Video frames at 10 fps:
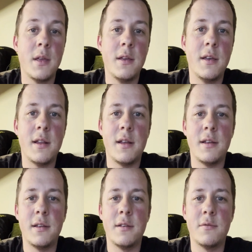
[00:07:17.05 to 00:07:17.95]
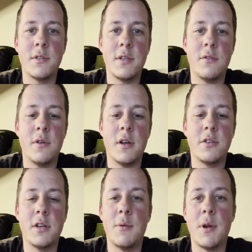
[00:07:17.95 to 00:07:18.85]
and I was in a rush, and
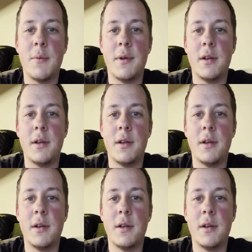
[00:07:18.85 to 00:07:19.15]
I brought my